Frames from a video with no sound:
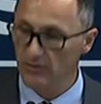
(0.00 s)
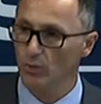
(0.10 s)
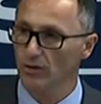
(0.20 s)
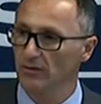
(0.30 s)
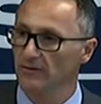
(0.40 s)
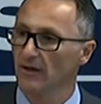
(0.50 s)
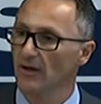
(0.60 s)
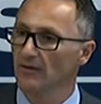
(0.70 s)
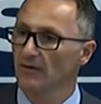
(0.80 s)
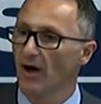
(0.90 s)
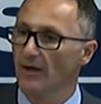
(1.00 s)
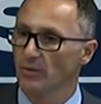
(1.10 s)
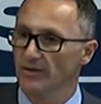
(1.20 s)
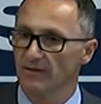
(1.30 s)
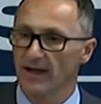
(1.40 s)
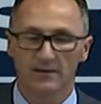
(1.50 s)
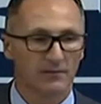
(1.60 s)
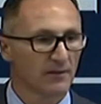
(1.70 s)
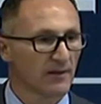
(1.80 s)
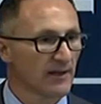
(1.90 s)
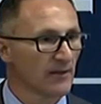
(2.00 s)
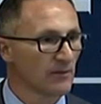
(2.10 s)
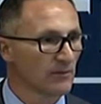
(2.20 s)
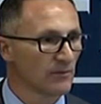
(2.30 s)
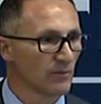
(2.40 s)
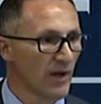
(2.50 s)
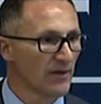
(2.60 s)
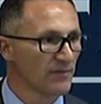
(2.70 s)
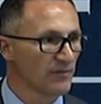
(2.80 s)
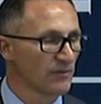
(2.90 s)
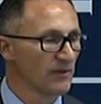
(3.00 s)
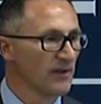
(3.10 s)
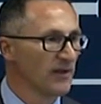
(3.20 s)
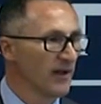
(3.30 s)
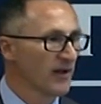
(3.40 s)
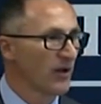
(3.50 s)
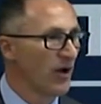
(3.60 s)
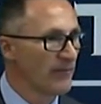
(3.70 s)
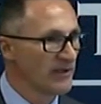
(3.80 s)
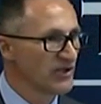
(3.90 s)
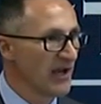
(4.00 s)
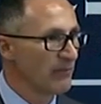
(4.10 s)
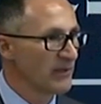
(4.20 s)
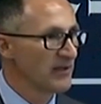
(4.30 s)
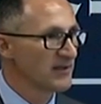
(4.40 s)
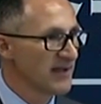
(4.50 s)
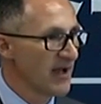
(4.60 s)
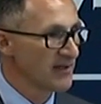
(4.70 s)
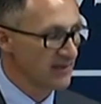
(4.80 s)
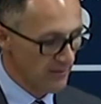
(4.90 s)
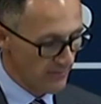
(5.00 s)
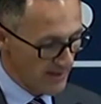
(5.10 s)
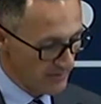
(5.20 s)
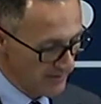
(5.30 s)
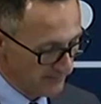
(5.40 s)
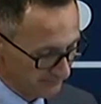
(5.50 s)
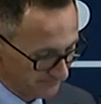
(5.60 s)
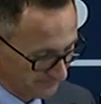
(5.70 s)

in the world, tied with that wonderful climate champion, Saudi Arabia.